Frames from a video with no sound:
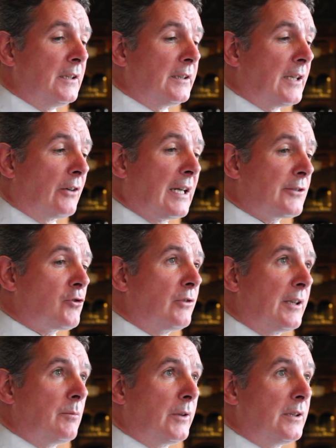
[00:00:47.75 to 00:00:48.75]
Now,
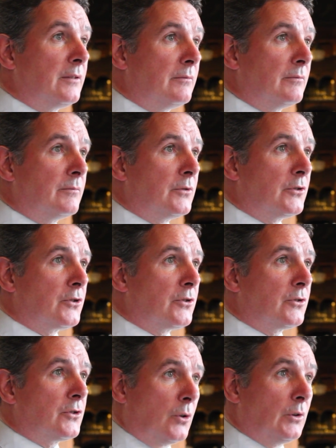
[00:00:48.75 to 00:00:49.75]
naturally, we
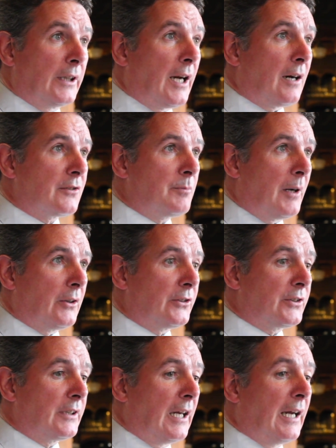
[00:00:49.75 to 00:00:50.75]
told the guards about
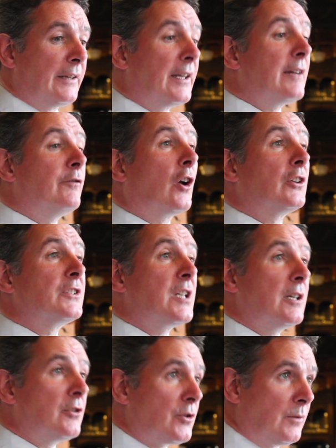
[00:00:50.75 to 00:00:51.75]
it, and they
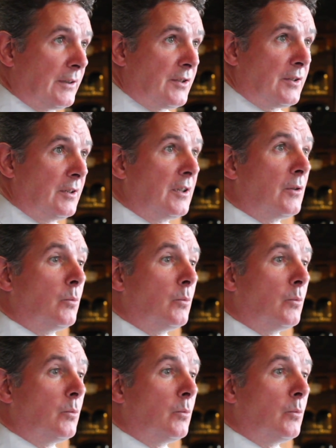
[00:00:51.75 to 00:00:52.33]
volunteered to us.